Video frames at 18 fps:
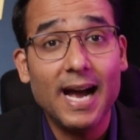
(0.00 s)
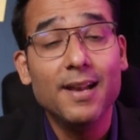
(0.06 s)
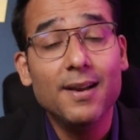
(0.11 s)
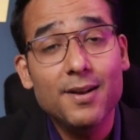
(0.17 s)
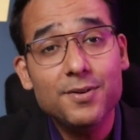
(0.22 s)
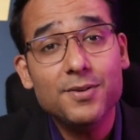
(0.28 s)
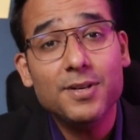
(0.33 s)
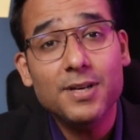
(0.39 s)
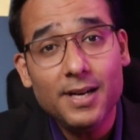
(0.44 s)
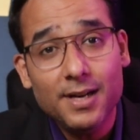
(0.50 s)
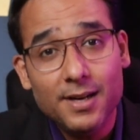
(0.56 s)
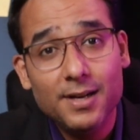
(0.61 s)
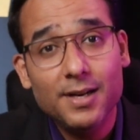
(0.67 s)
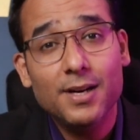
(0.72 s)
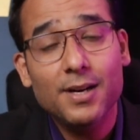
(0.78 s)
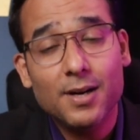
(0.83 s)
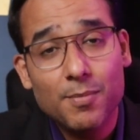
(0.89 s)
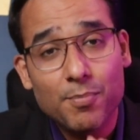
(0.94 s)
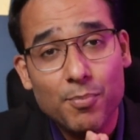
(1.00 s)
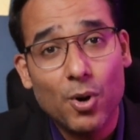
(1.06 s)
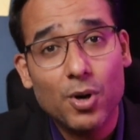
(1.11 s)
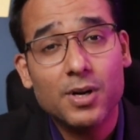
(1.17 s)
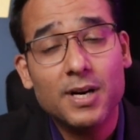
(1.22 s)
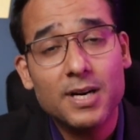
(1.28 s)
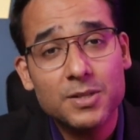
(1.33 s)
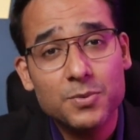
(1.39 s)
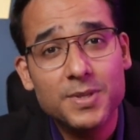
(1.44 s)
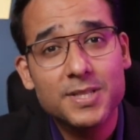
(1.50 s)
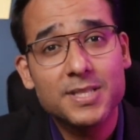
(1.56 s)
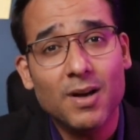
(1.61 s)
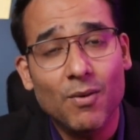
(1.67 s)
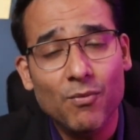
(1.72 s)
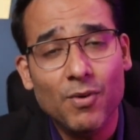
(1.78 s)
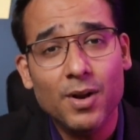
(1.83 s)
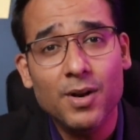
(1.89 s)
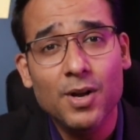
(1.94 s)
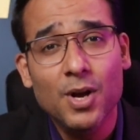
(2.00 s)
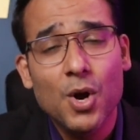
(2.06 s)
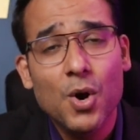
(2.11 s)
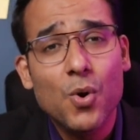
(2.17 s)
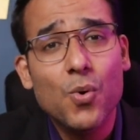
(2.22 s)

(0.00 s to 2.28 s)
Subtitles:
I literally did a podcast with someone